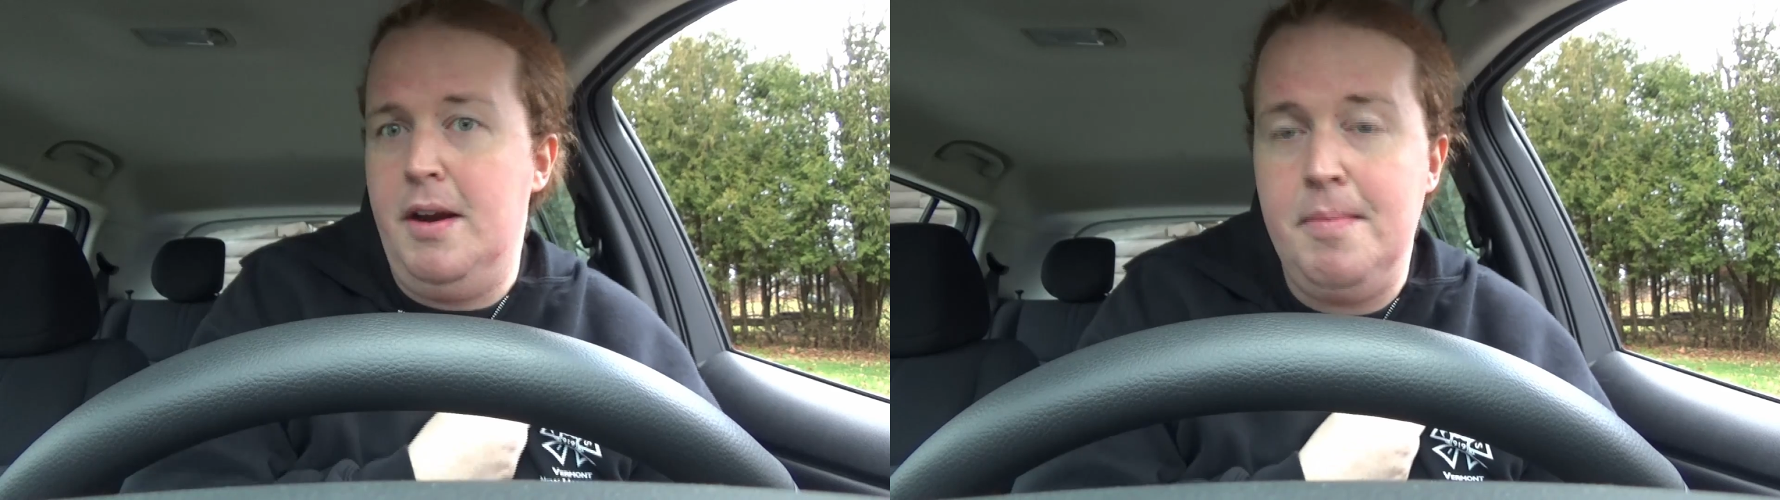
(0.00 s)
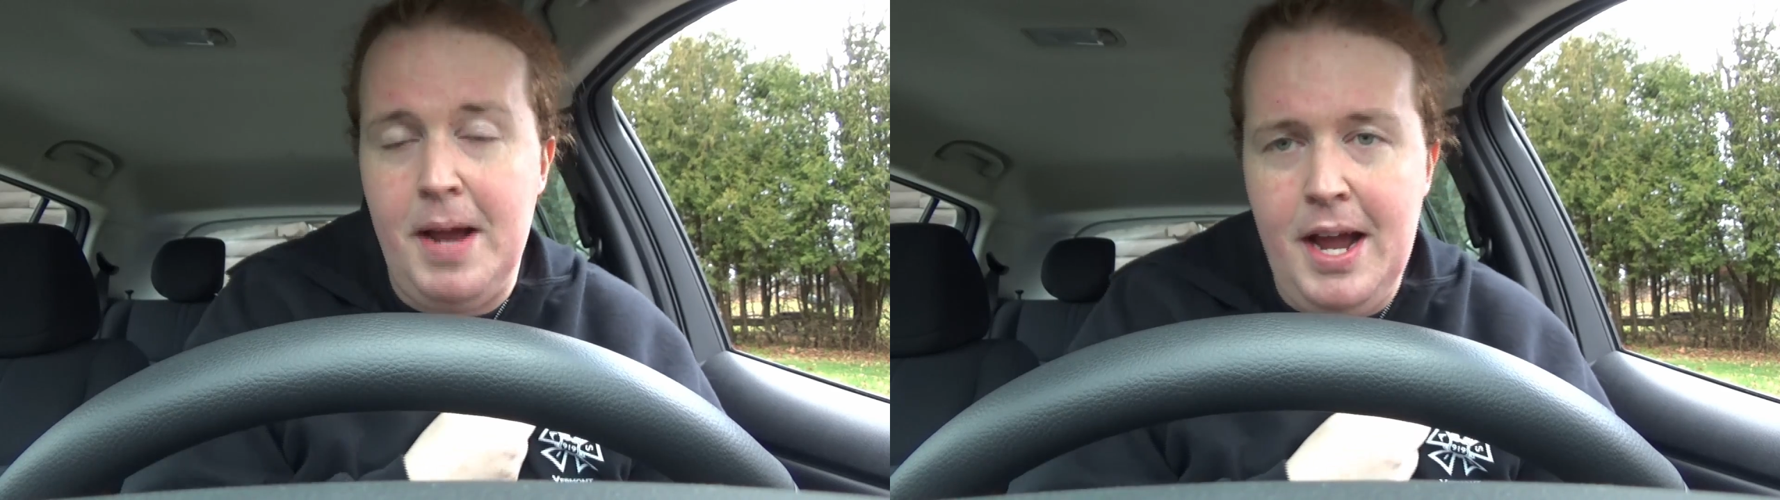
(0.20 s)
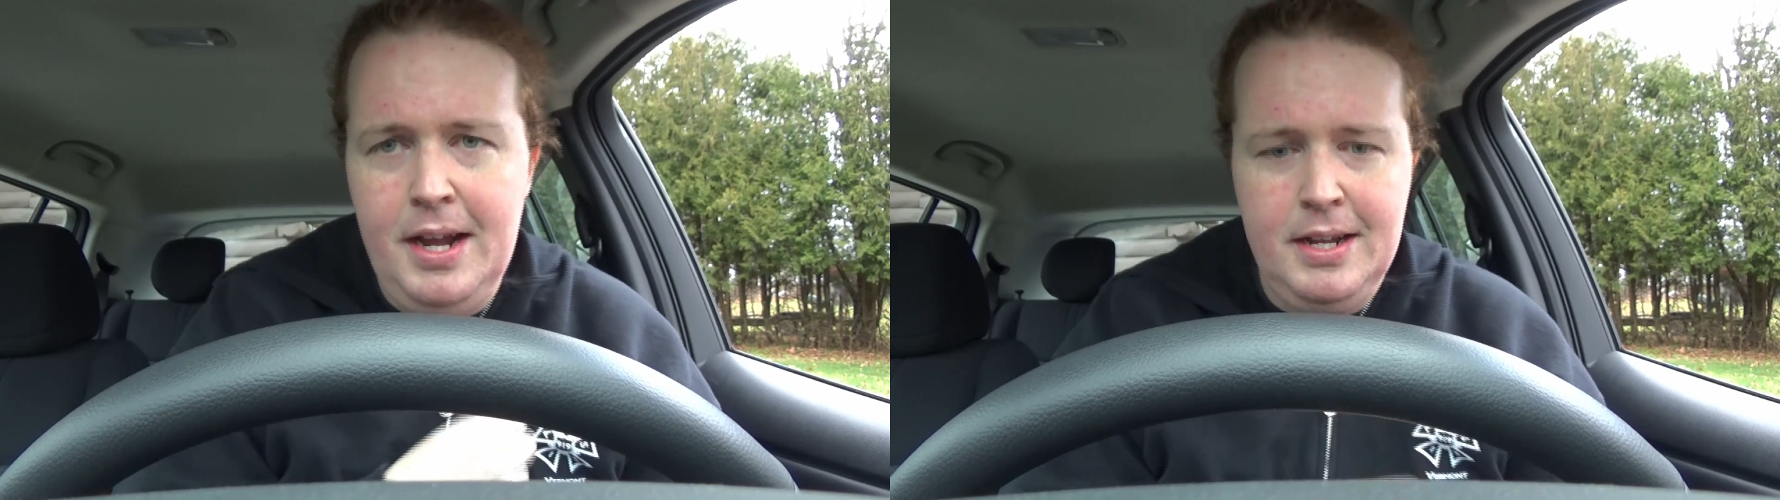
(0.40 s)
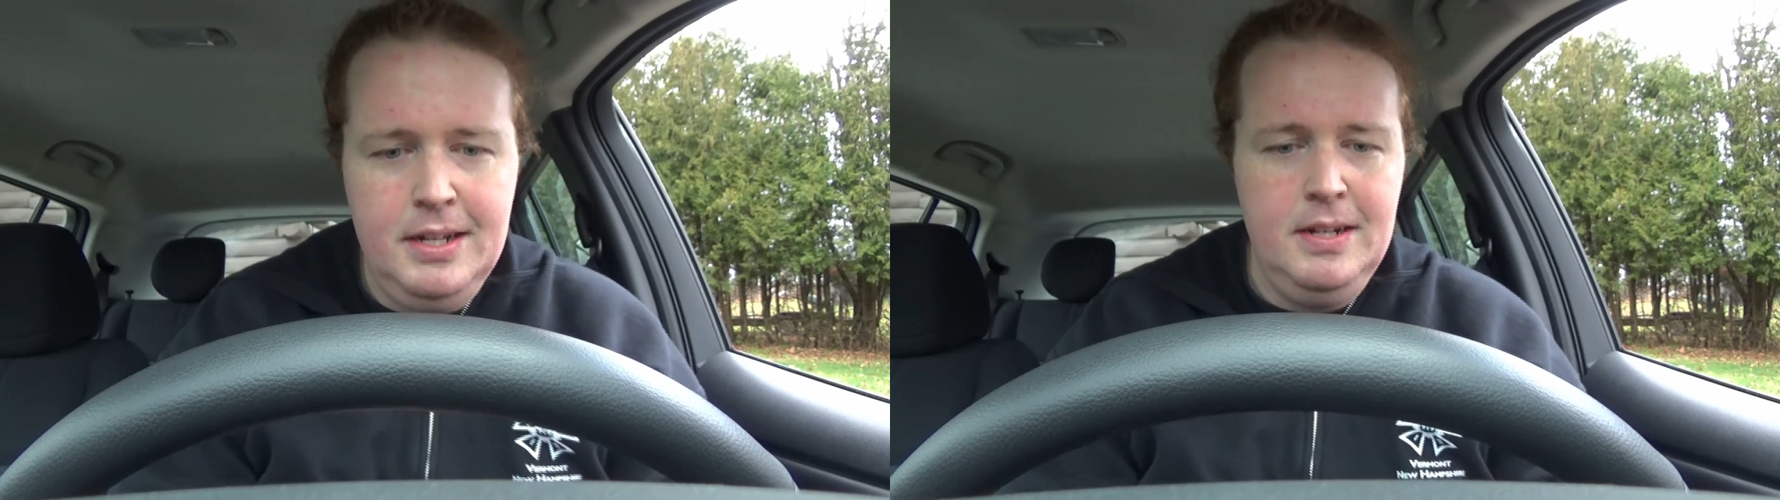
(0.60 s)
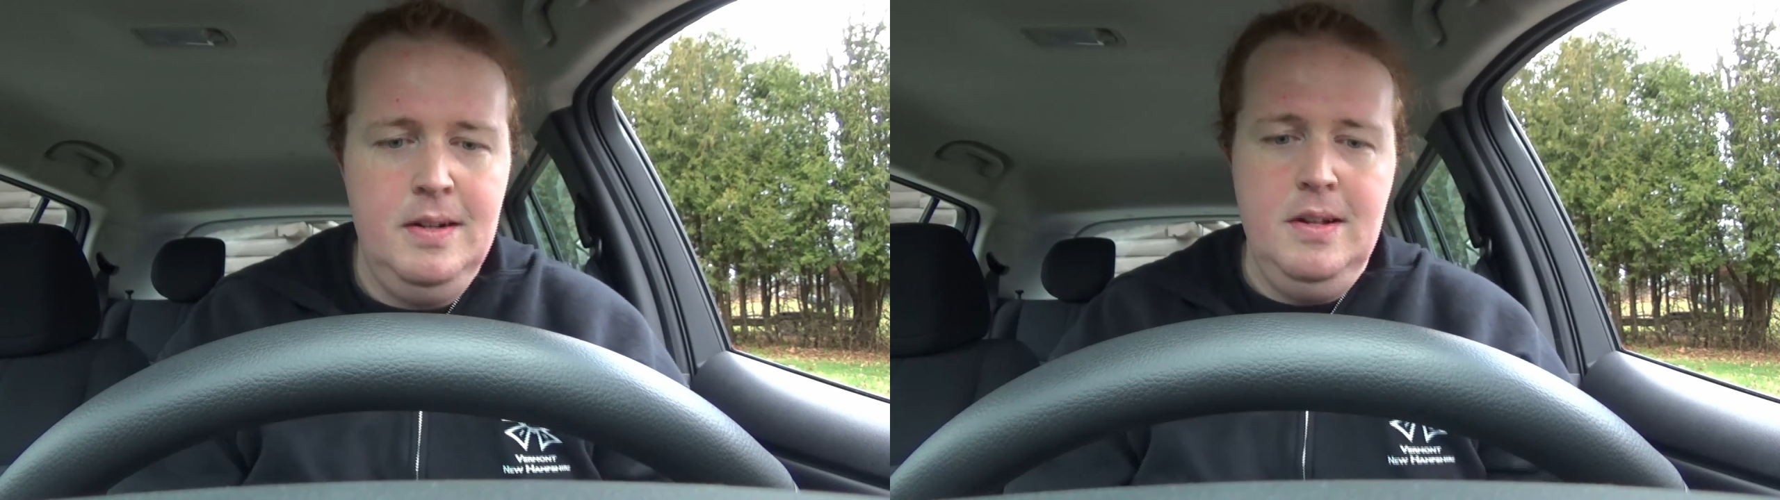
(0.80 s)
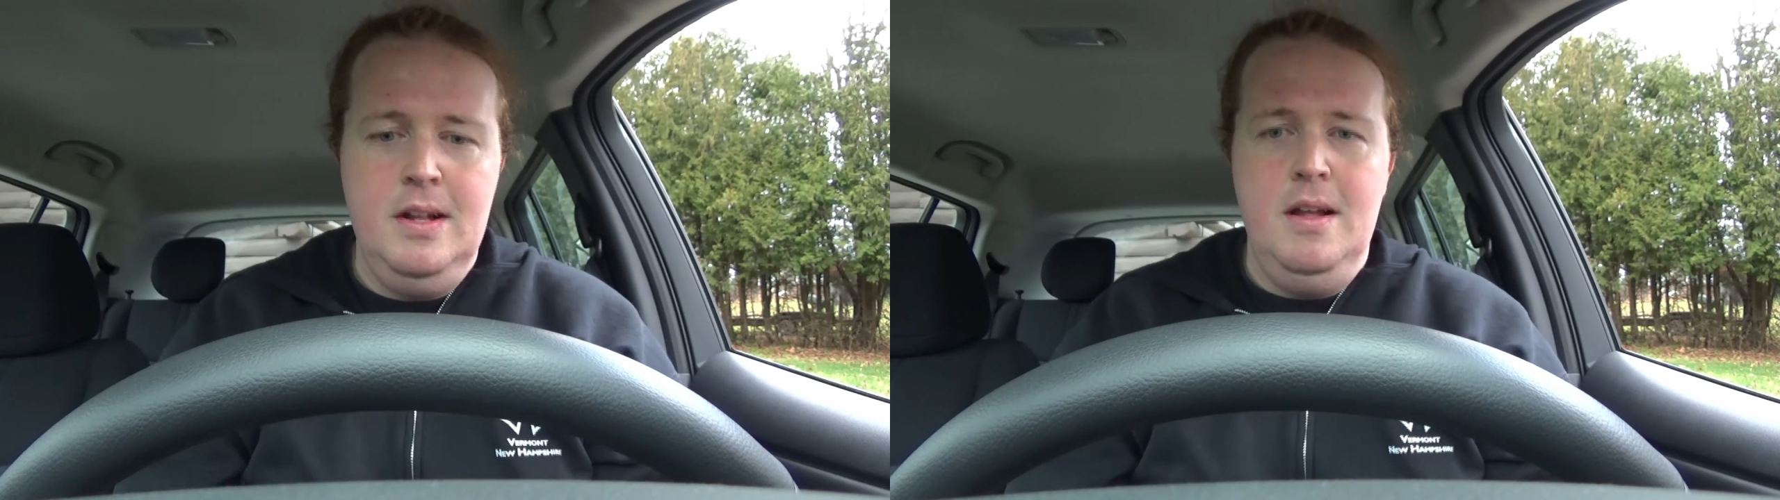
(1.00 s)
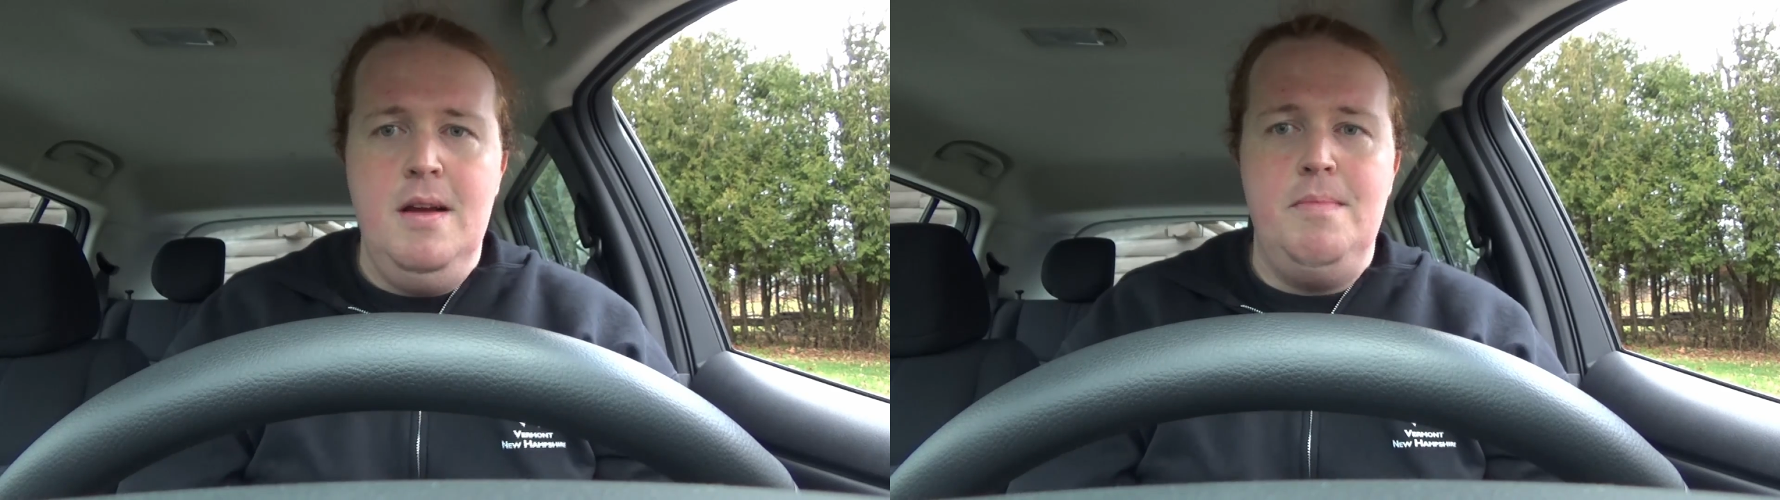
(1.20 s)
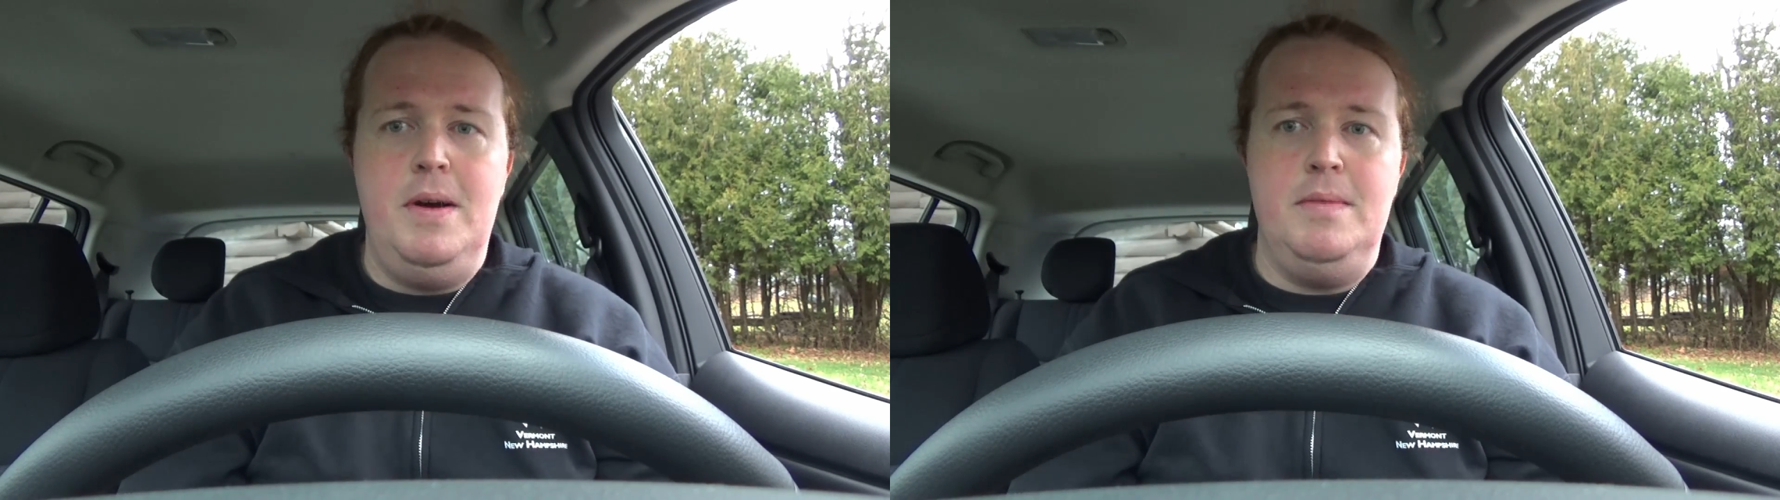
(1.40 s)
there and back.
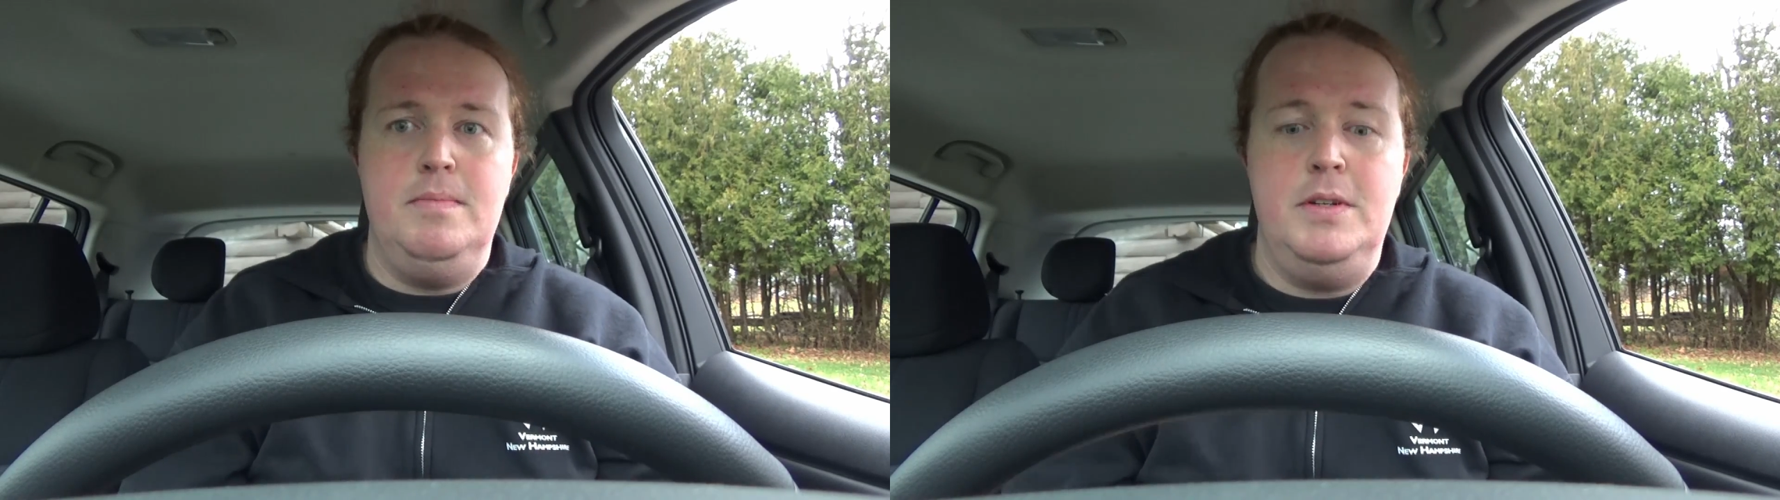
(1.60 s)
But